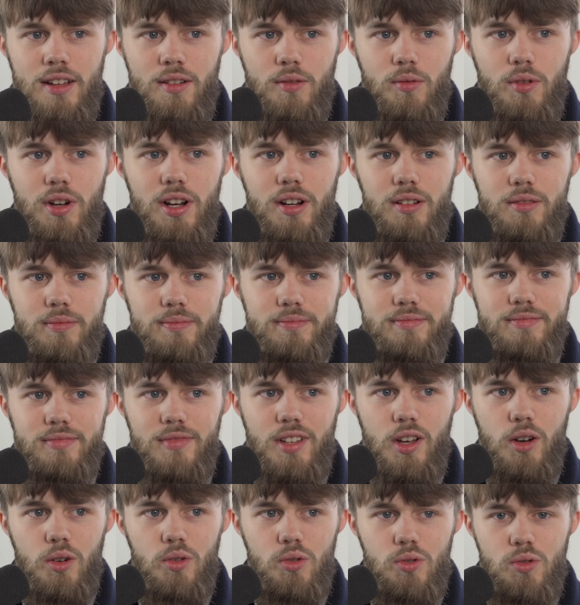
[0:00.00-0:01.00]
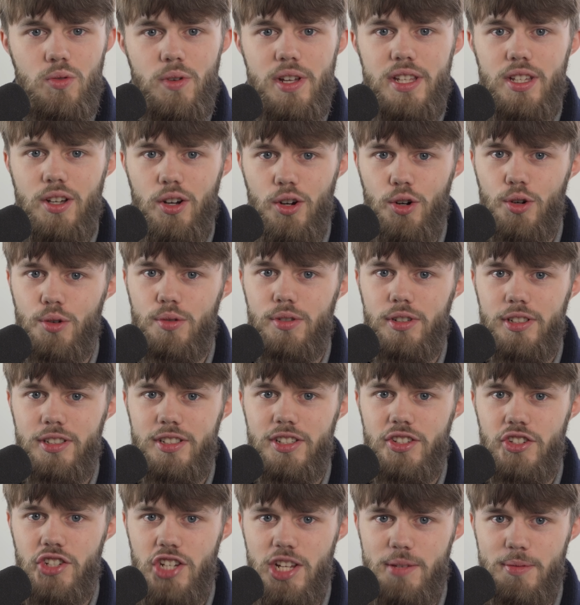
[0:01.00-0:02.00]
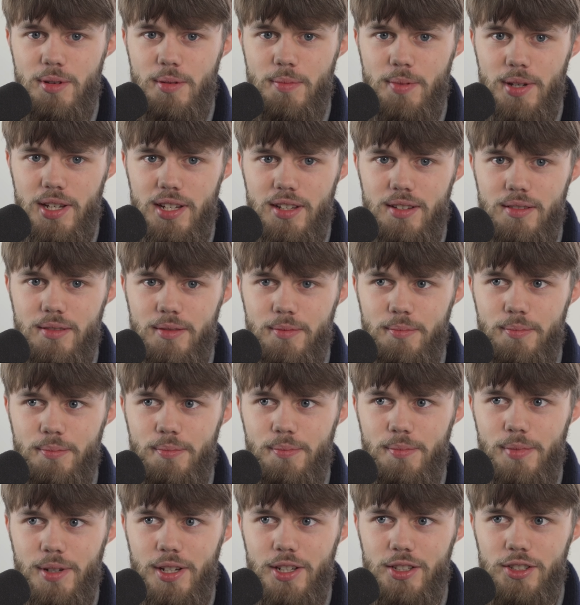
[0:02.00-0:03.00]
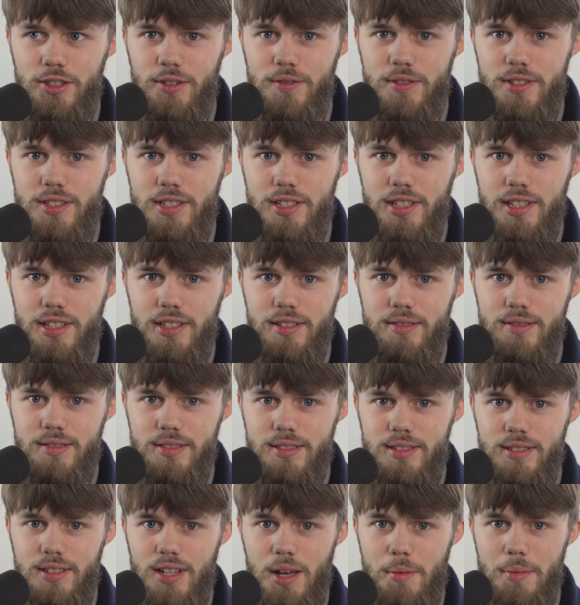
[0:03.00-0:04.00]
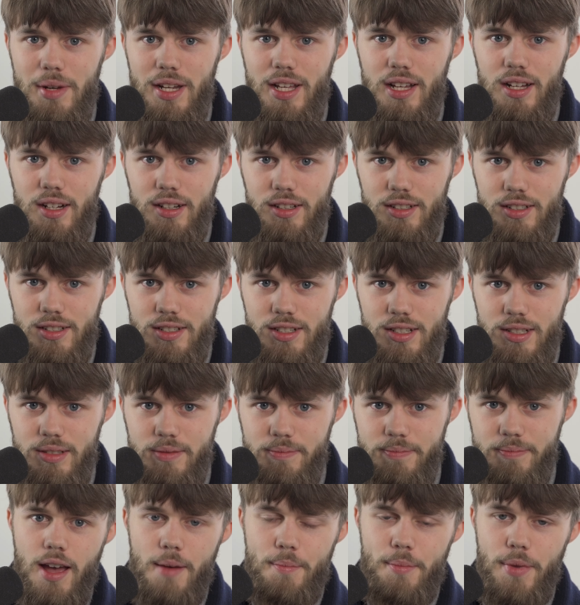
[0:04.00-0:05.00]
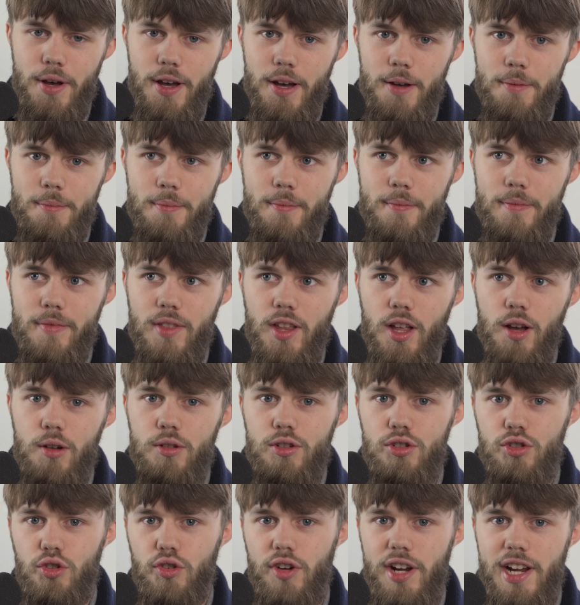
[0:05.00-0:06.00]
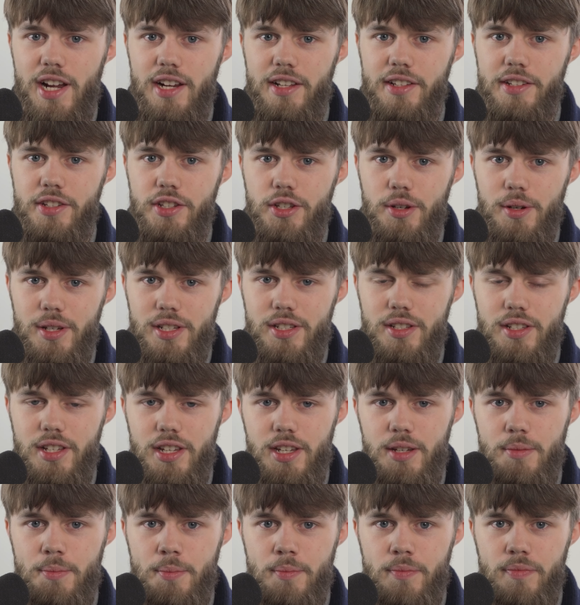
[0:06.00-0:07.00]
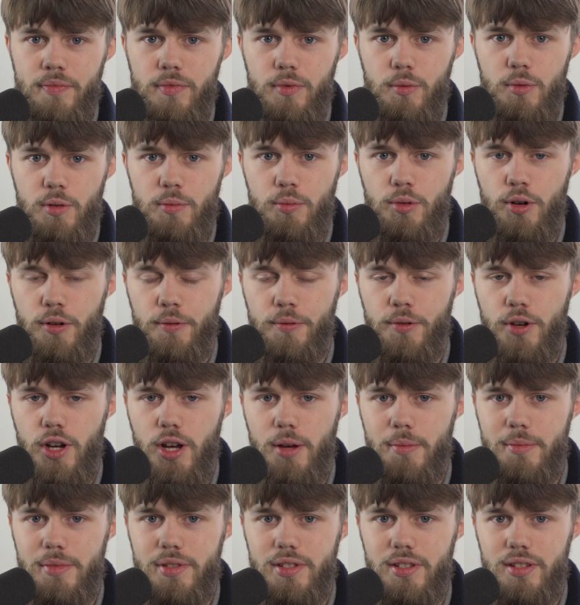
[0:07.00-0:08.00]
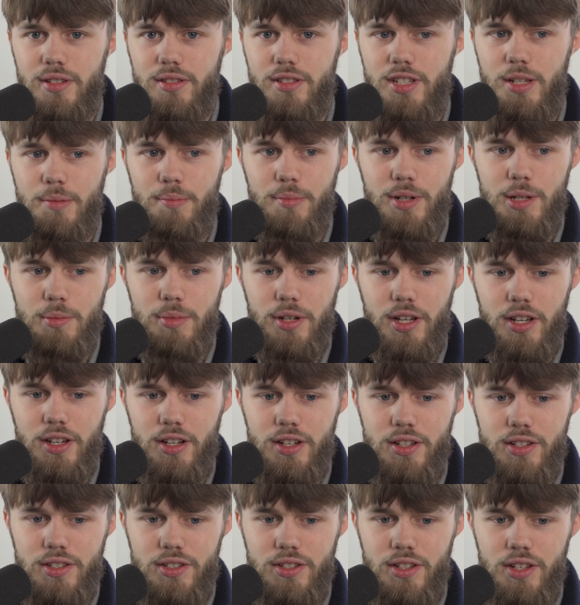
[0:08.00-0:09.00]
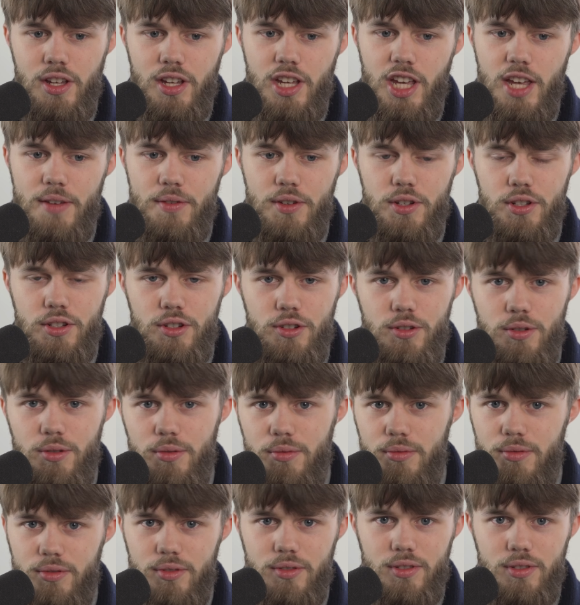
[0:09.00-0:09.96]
Well, I'll always hold the GBP because obviously I'm in England, but I'll trade in USD with prop firms simply because if you do